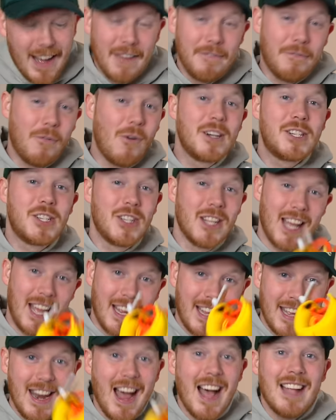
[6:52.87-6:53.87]
unfortunately I
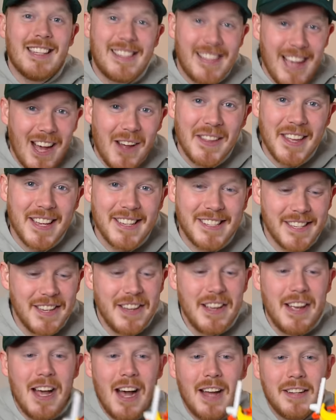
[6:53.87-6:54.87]
cannot sell this
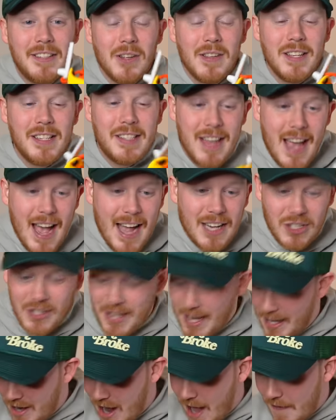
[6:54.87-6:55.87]
until these tags are
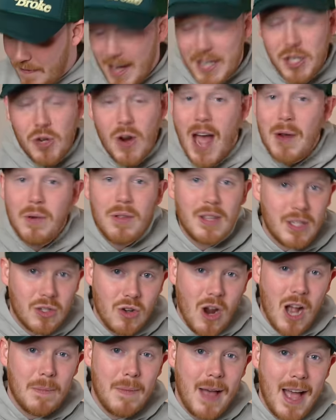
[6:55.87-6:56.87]
taken off. I tried with a
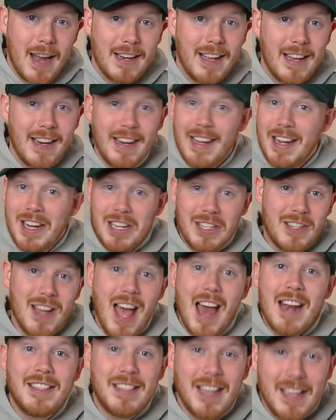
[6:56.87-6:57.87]
strong magnet. It's
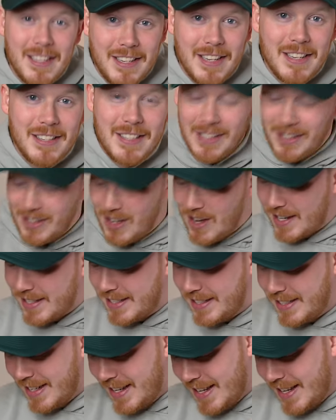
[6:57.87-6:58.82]
not as easy as it looks.